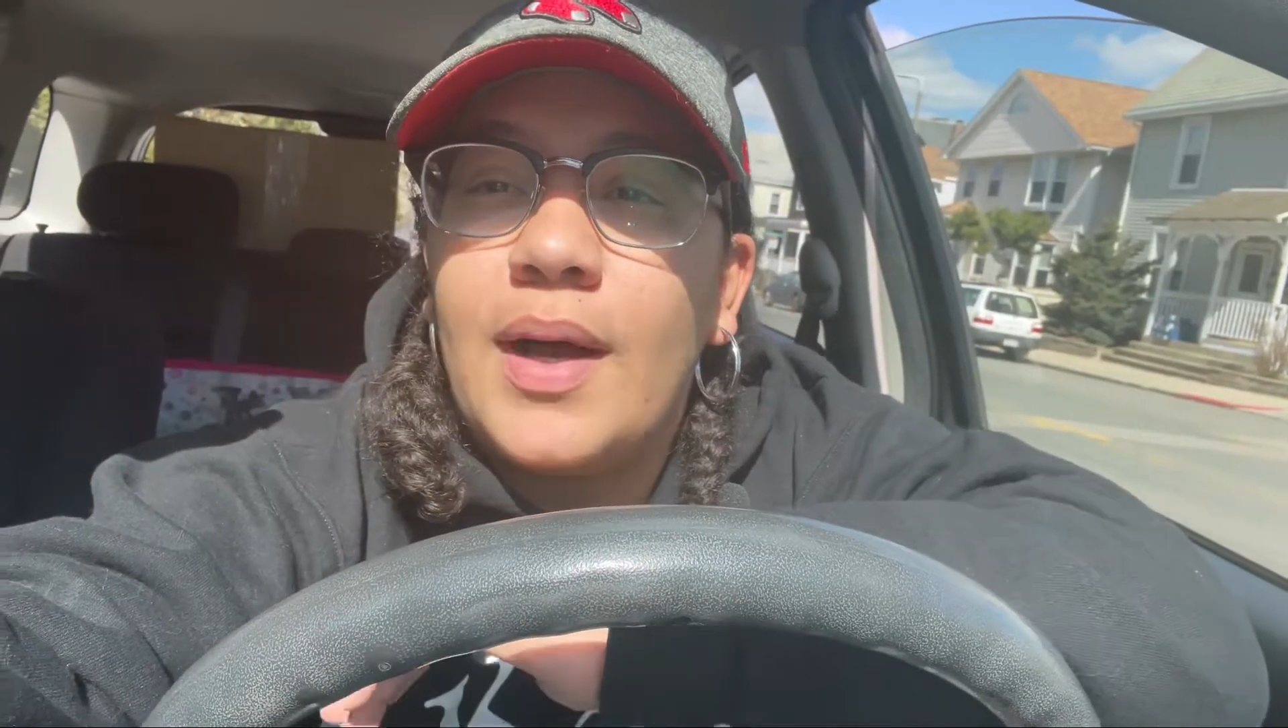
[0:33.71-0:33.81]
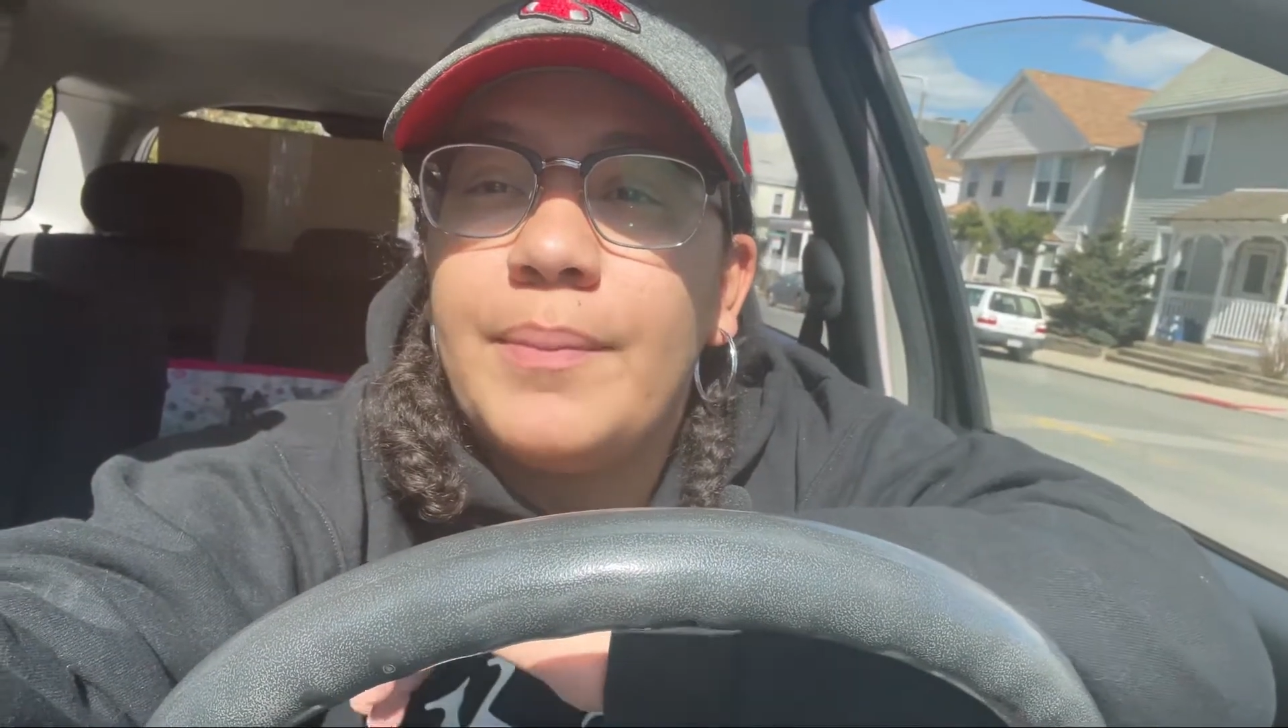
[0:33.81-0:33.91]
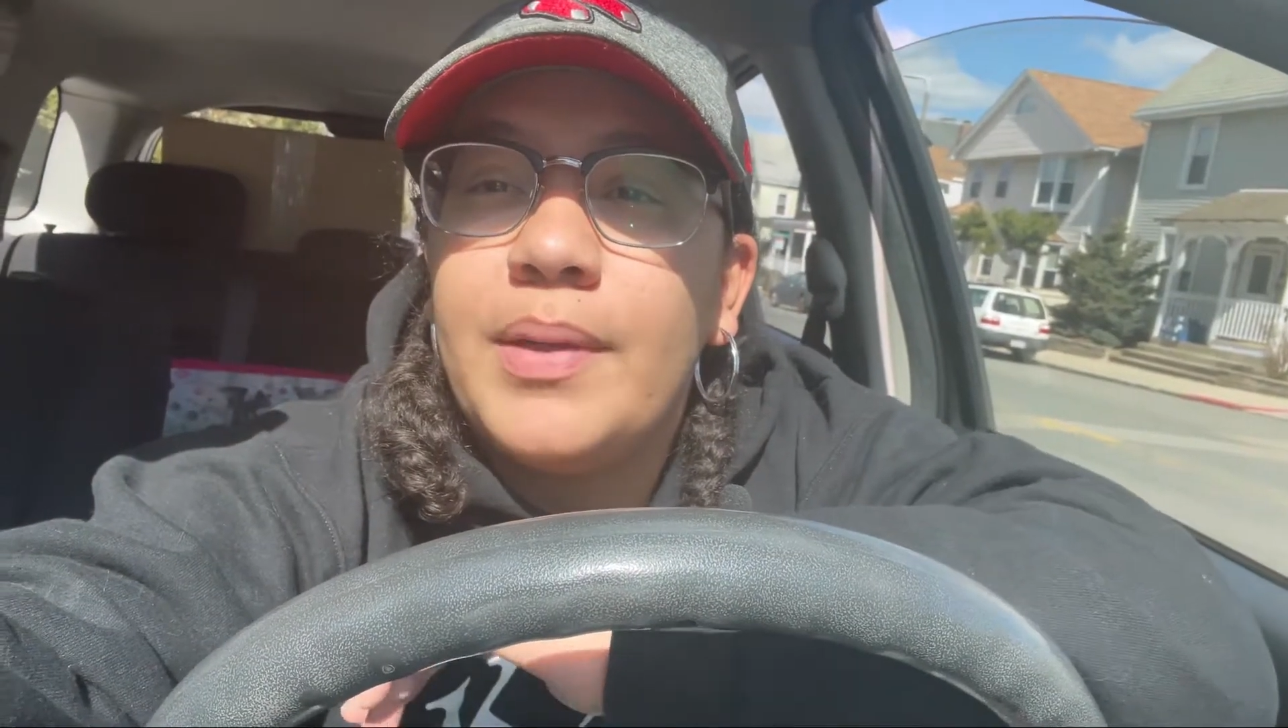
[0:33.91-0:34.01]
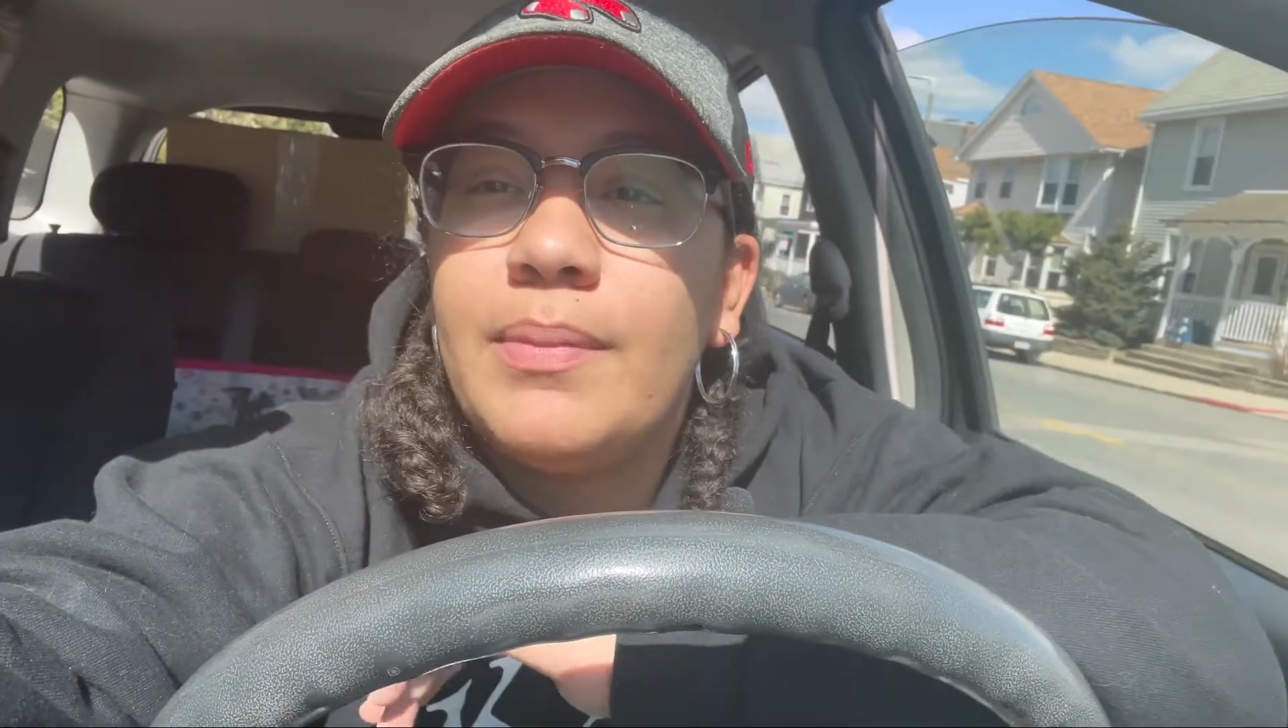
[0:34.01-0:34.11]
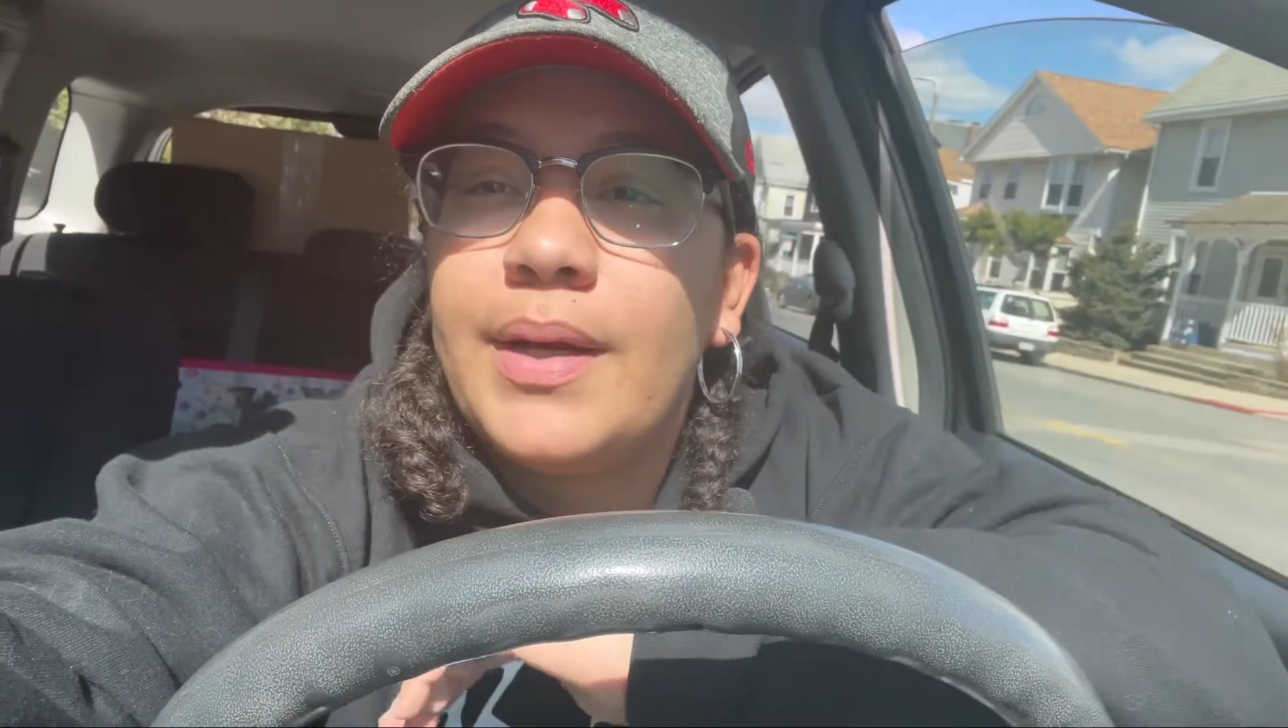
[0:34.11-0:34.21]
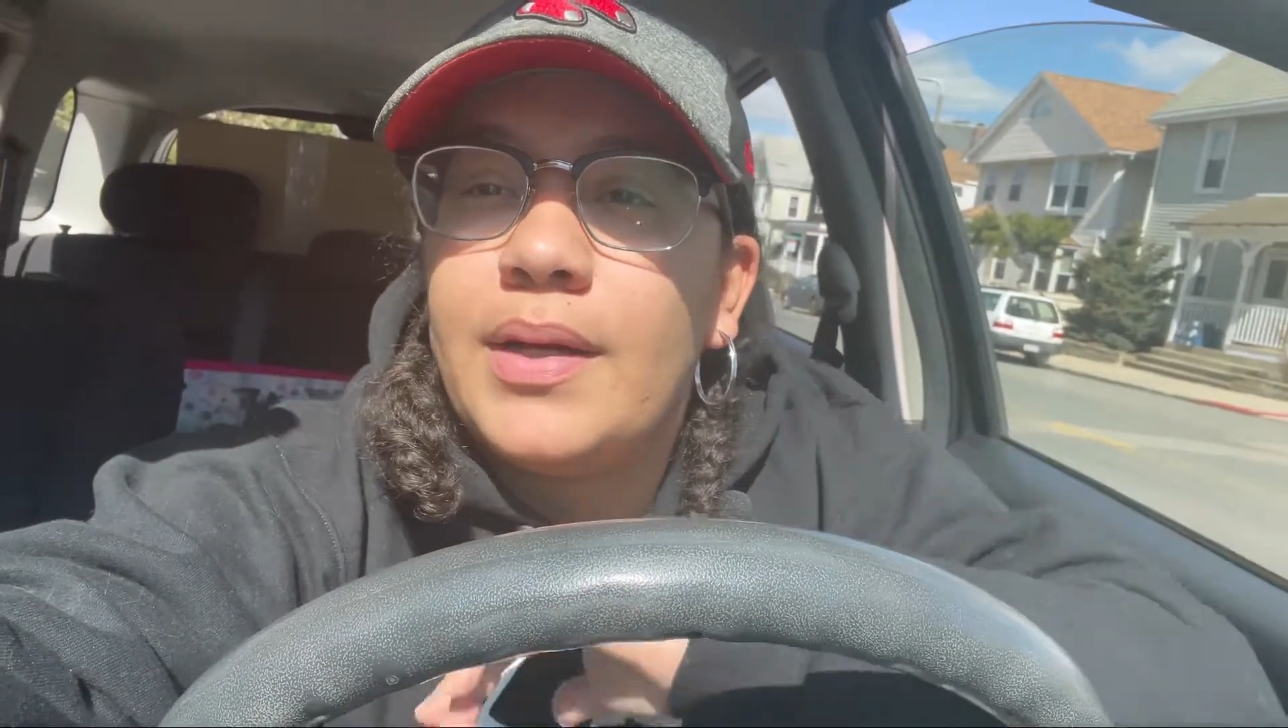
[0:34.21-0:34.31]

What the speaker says: I'm in my